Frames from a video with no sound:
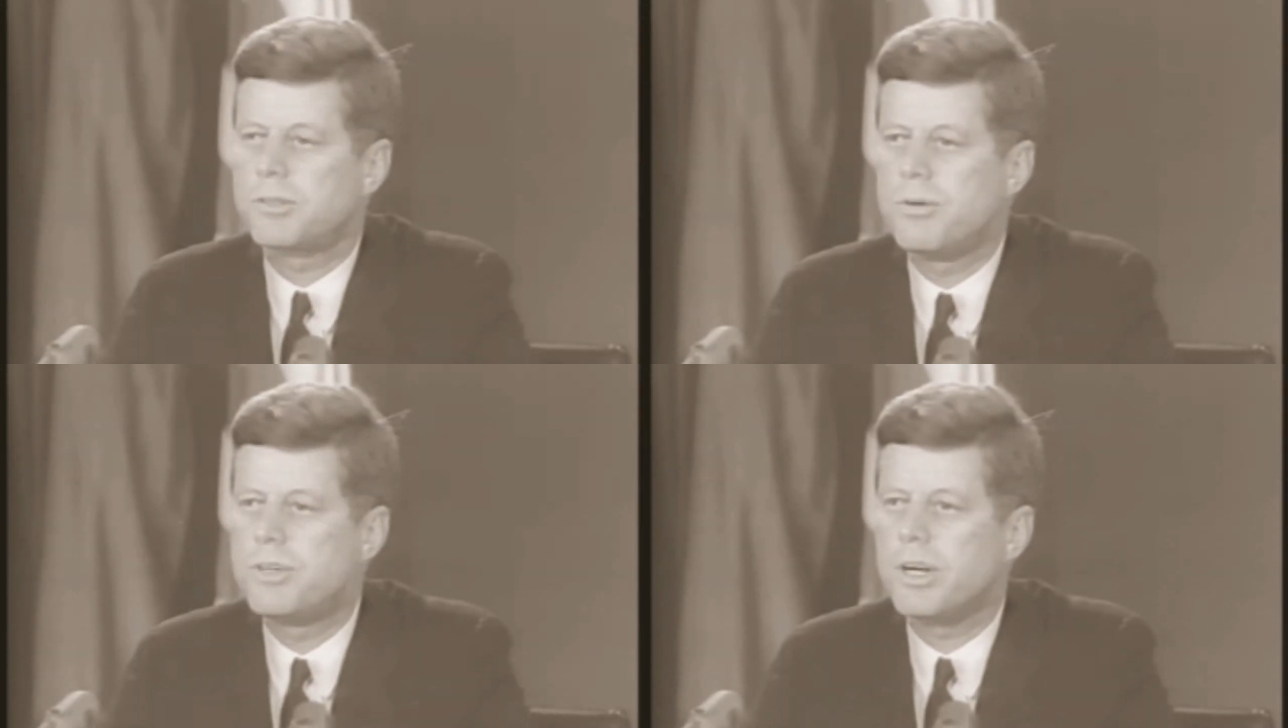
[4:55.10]

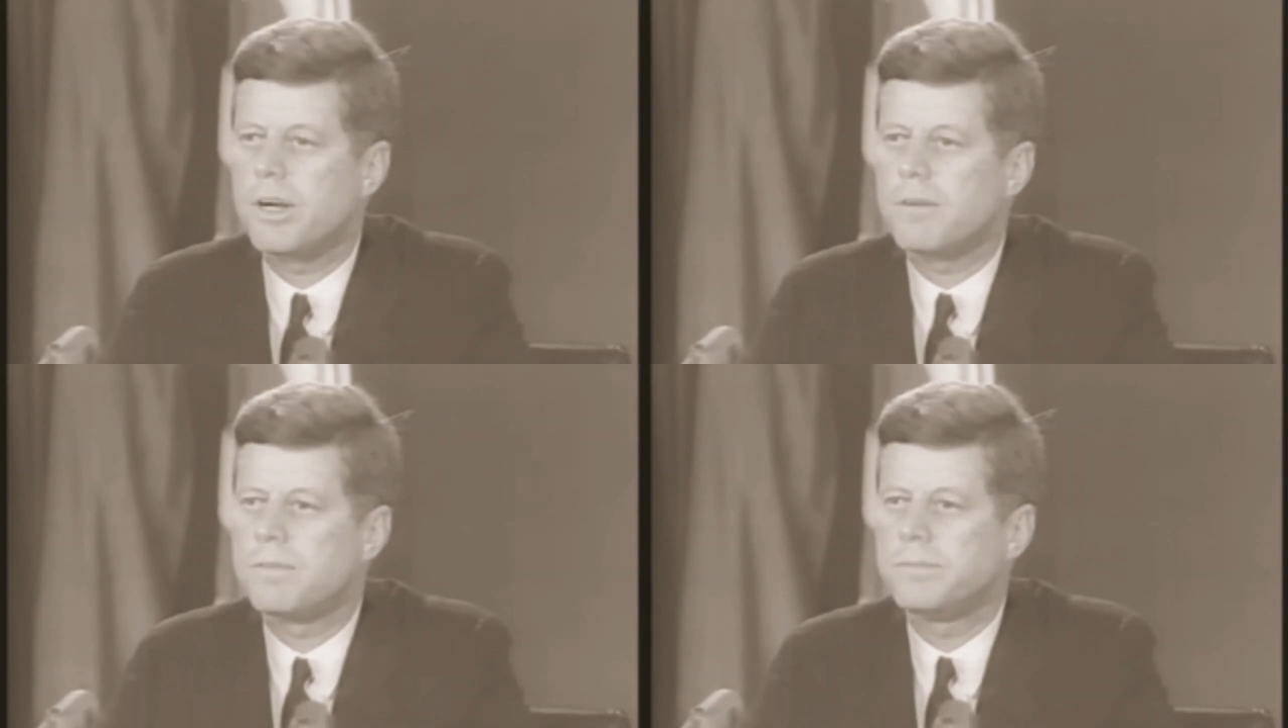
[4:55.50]

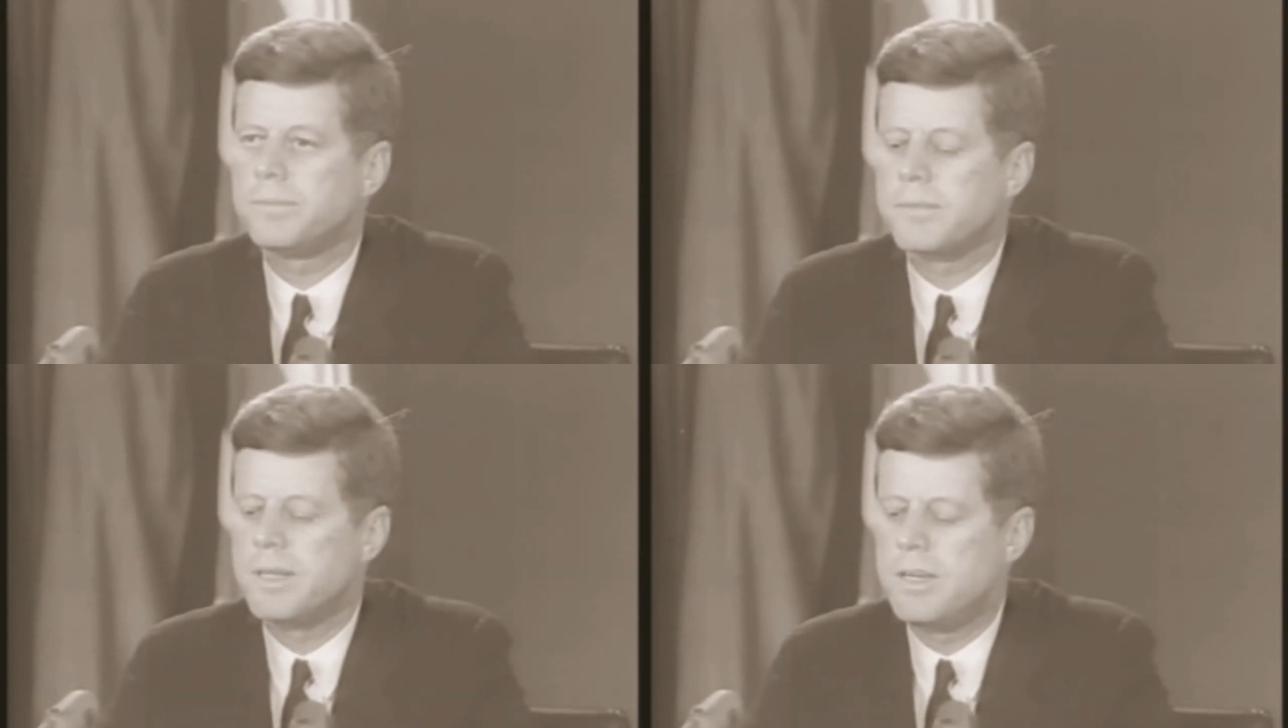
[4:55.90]
Khrushchev
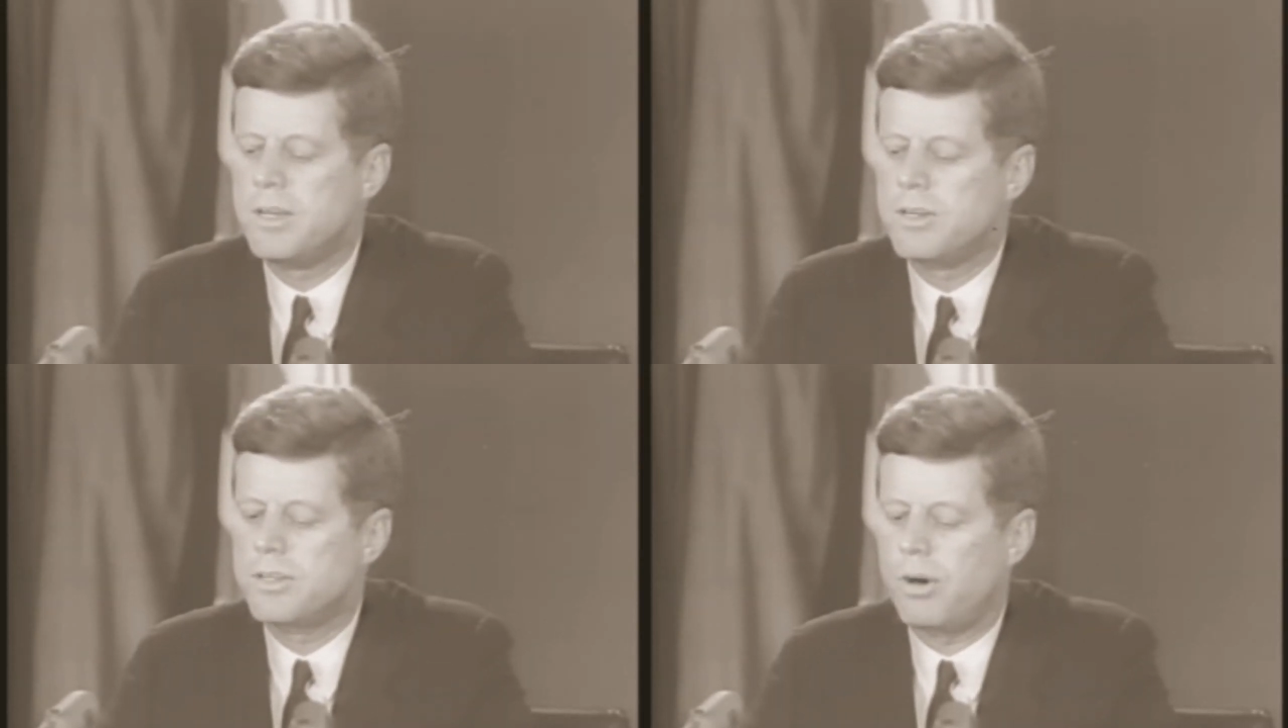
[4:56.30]

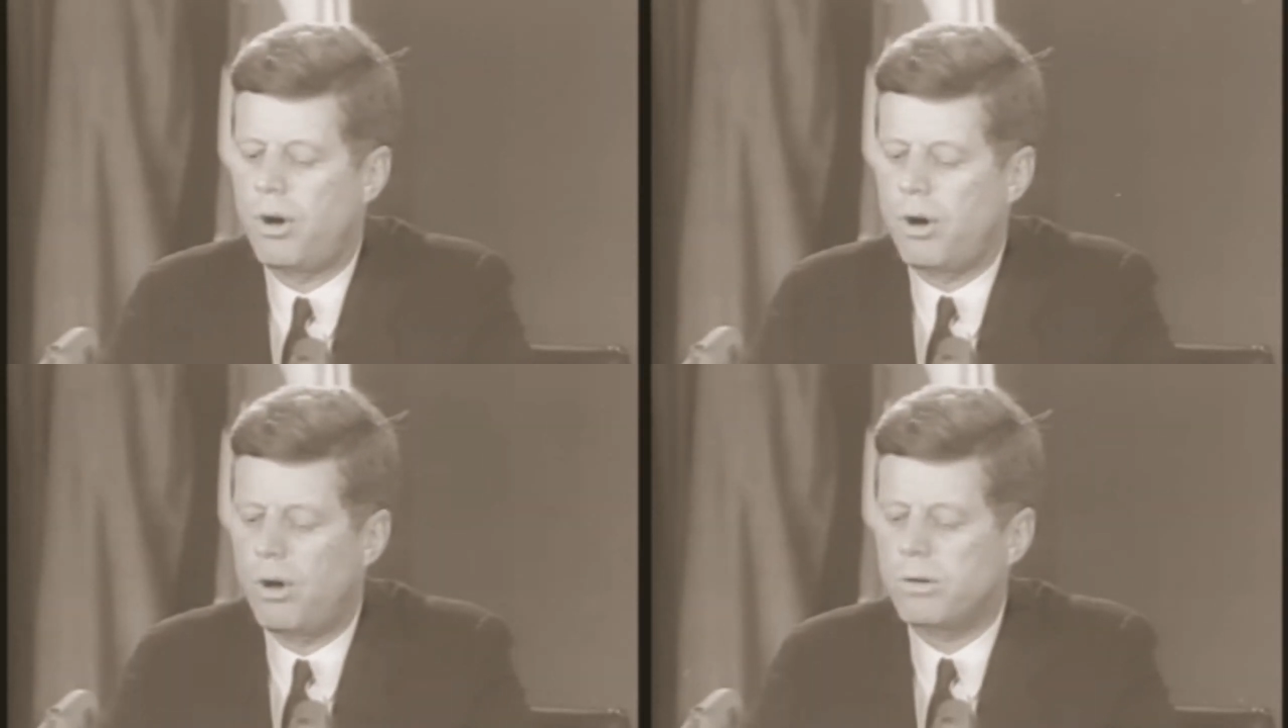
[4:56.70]
to
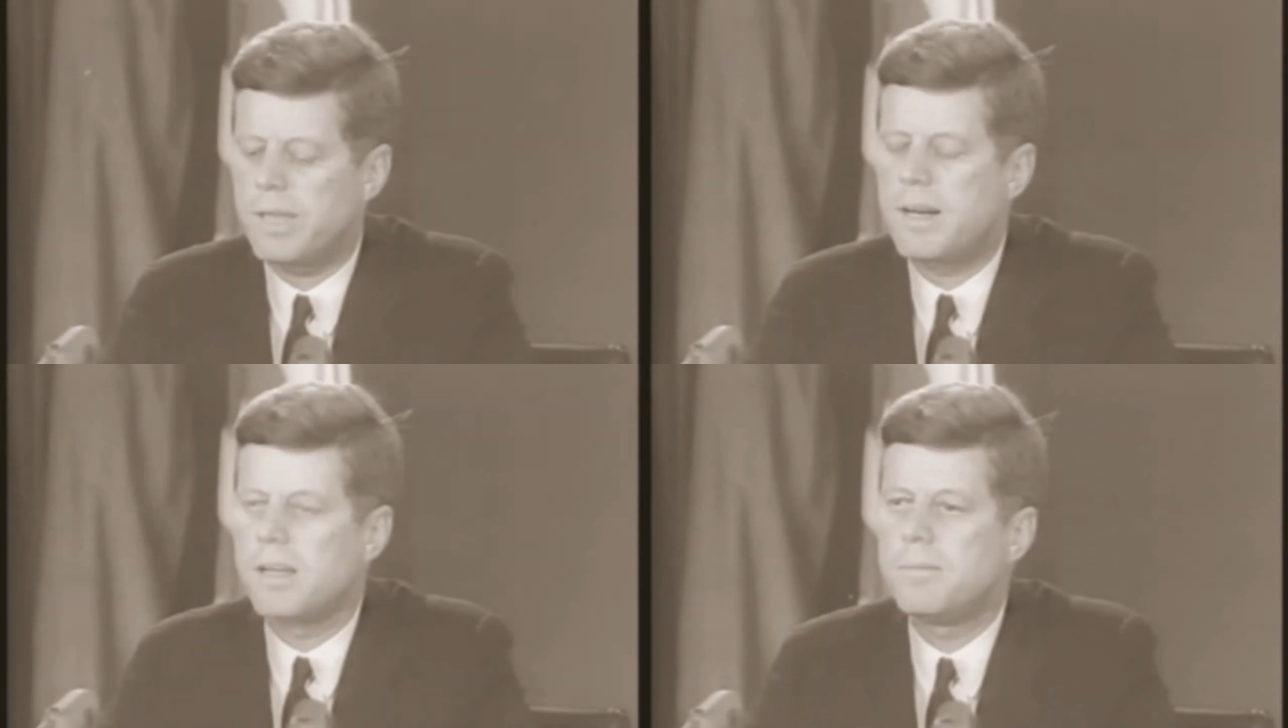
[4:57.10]
halt
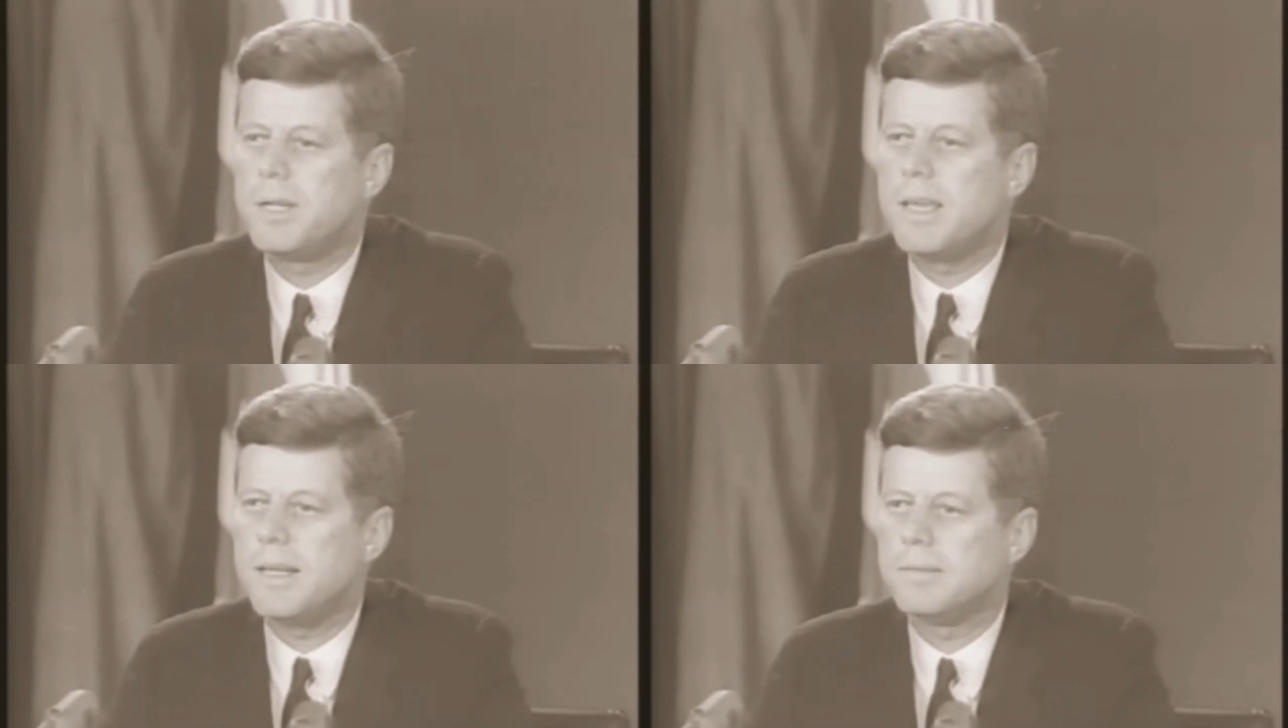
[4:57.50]
and
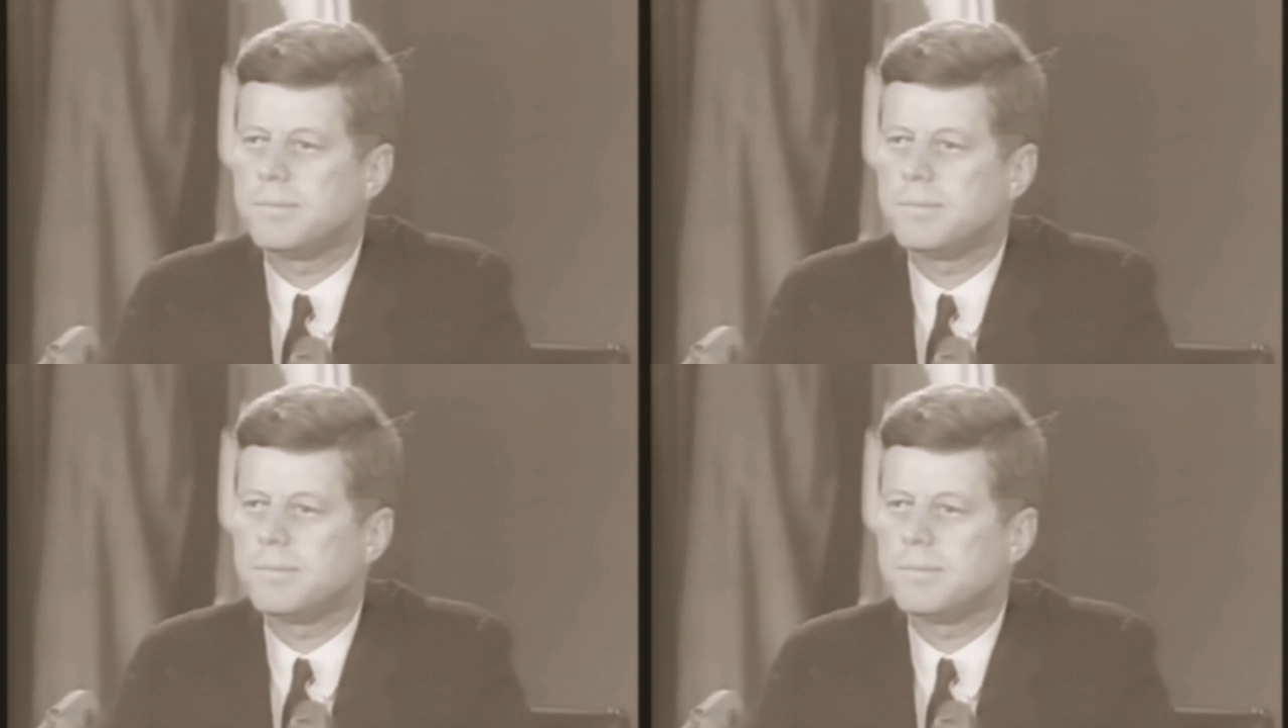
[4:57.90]
eliminate